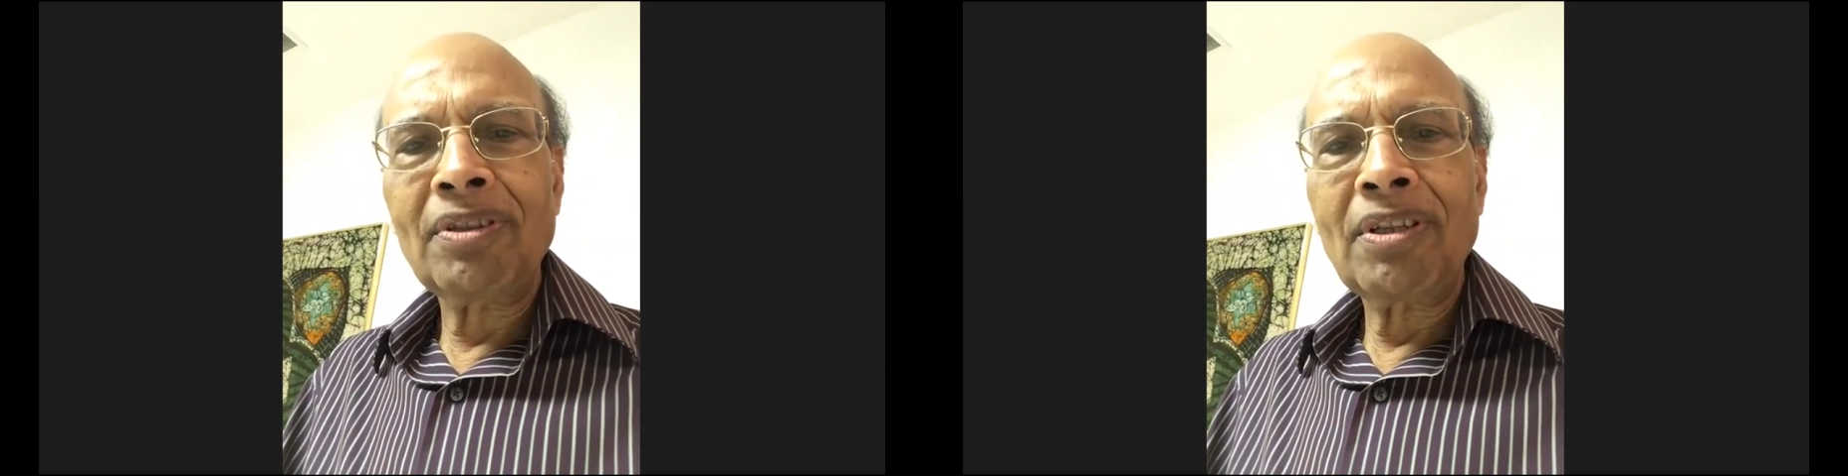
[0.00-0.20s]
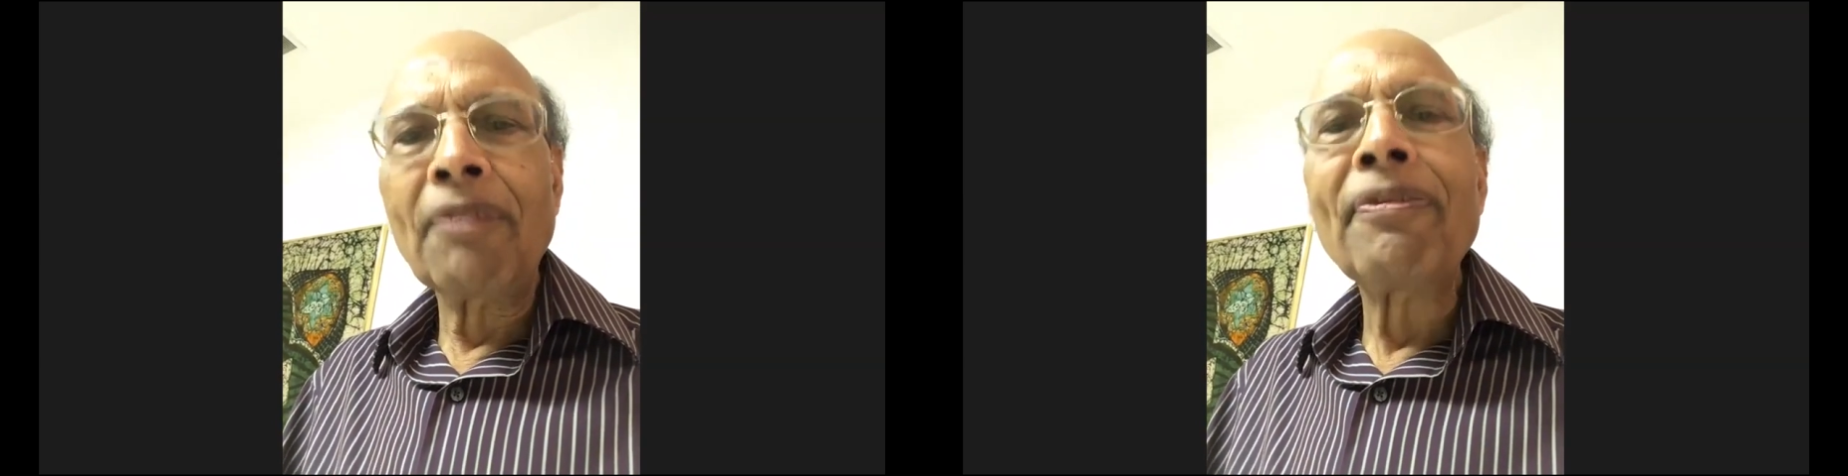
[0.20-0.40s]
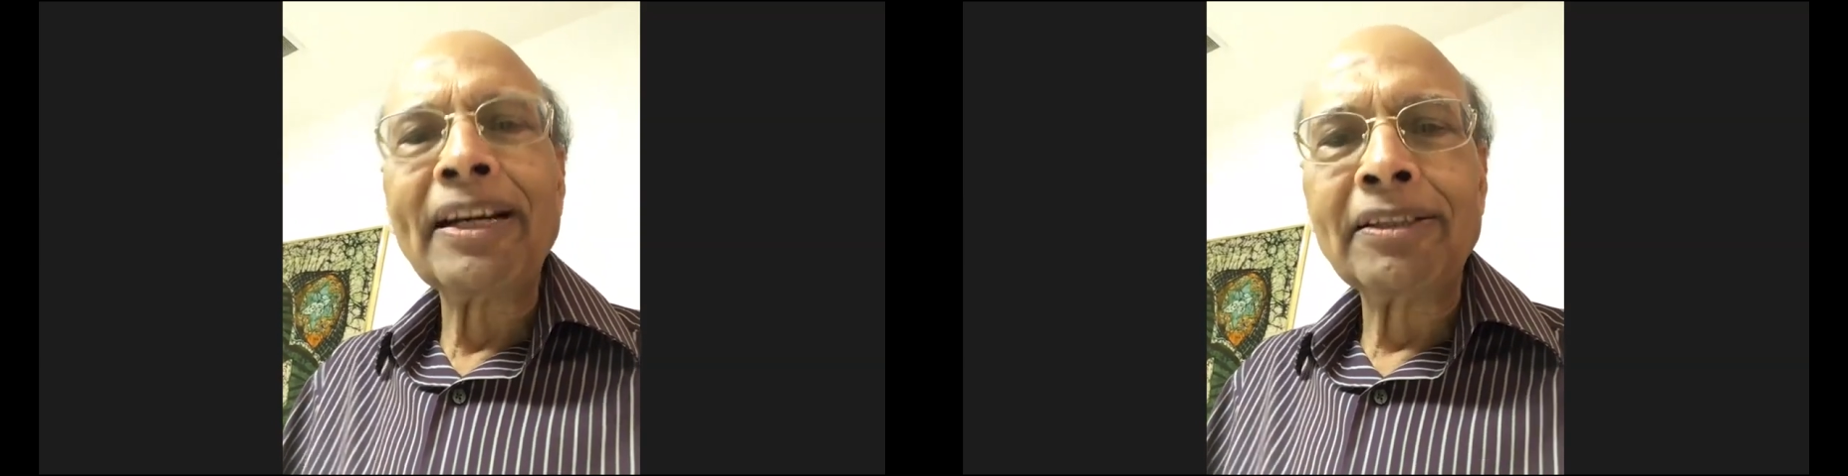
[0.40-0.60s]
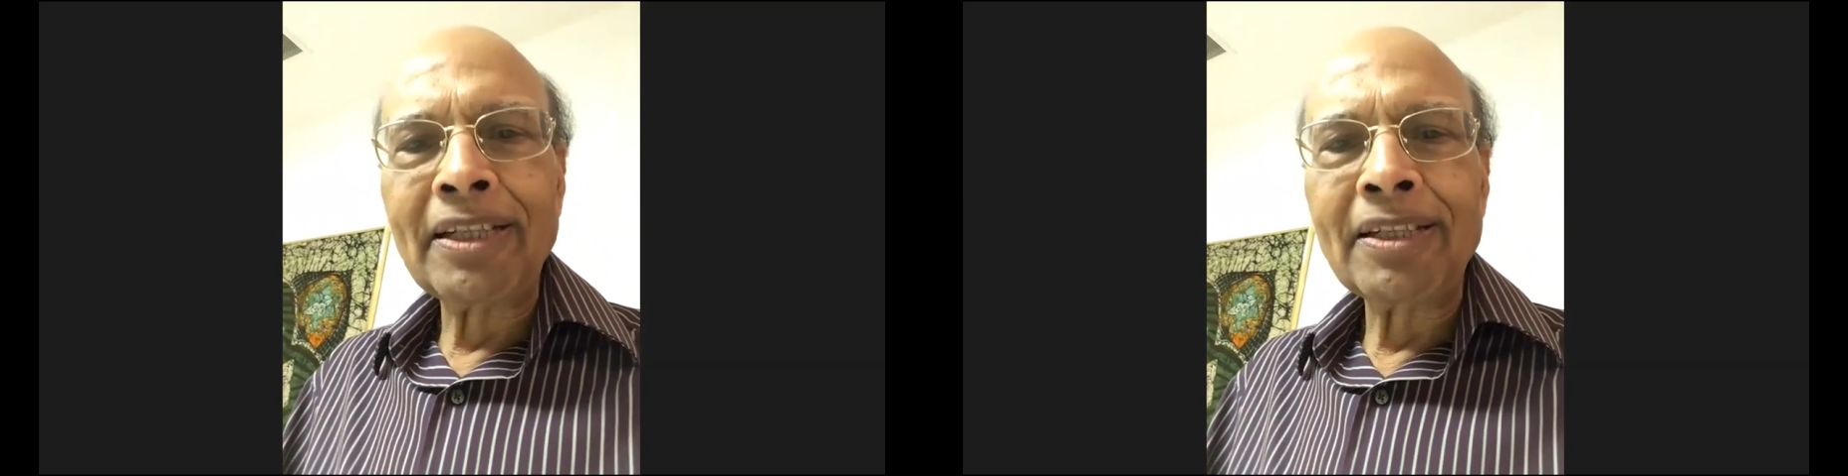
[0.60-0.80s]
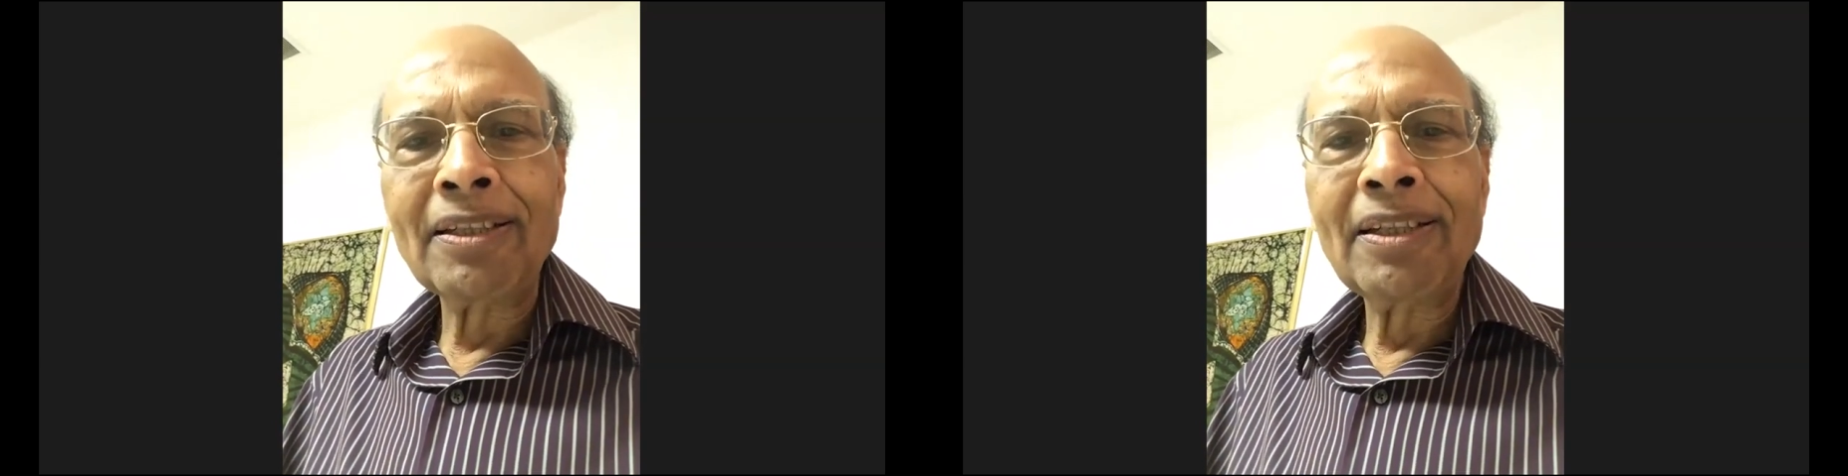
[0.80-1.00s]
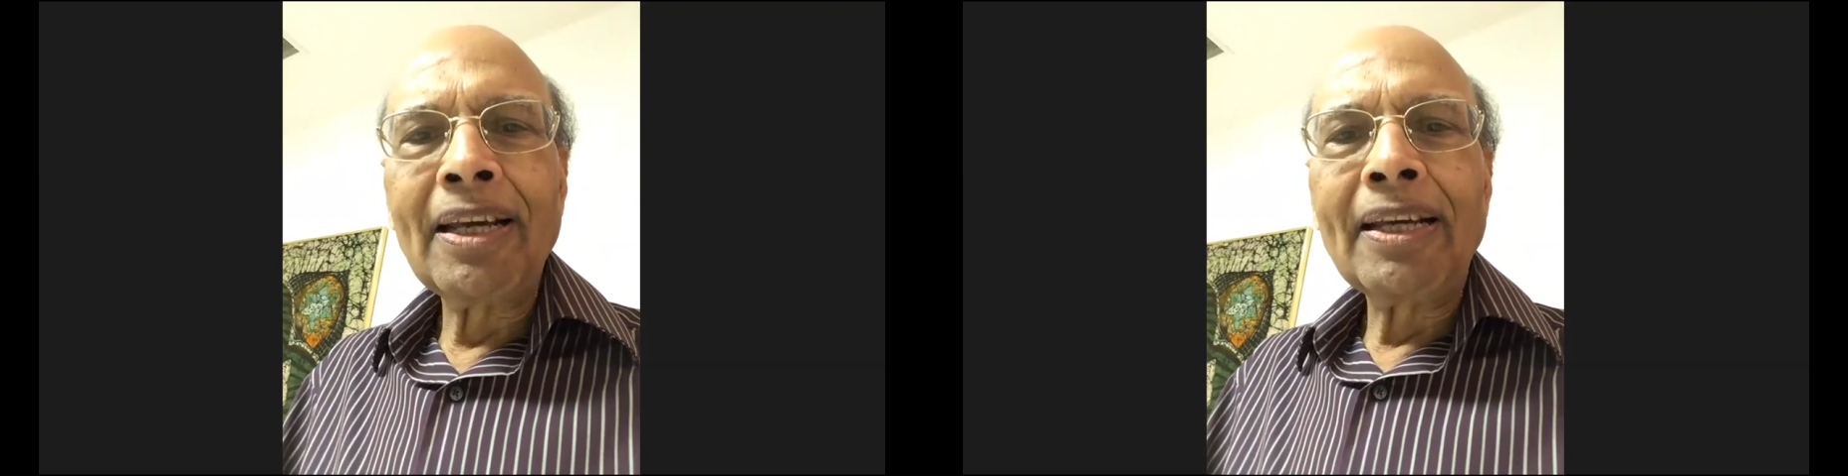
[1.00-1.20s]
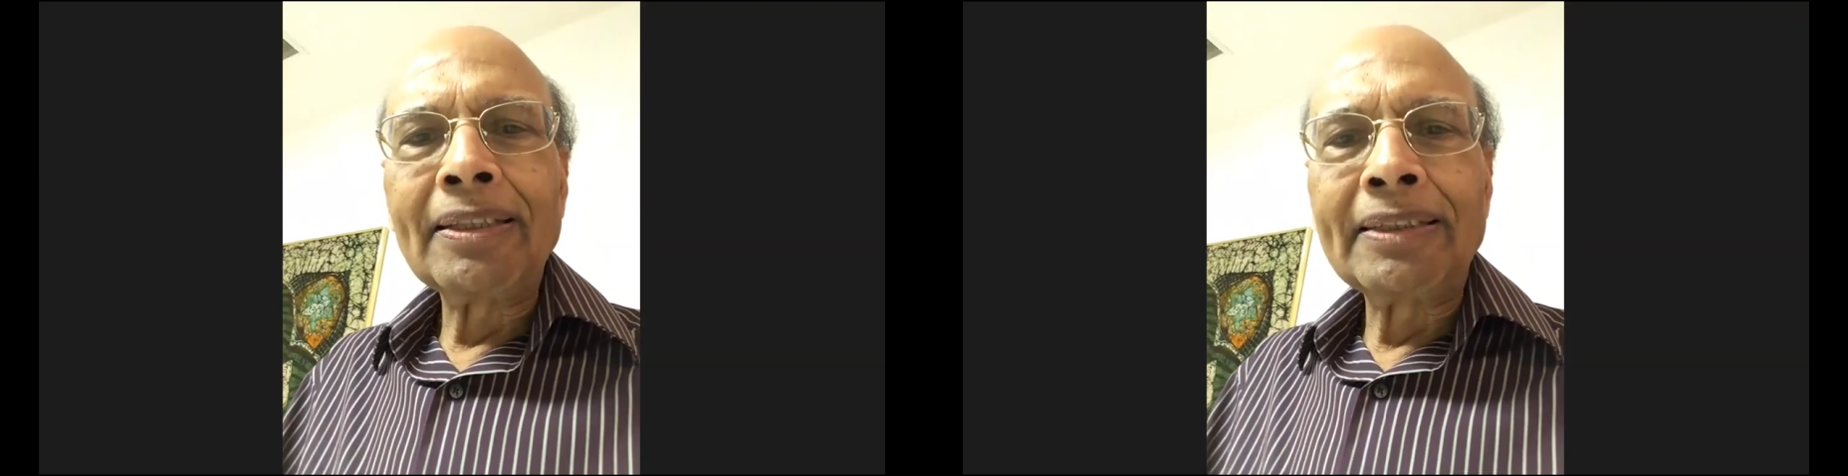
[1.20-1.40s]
affected mm-hmm.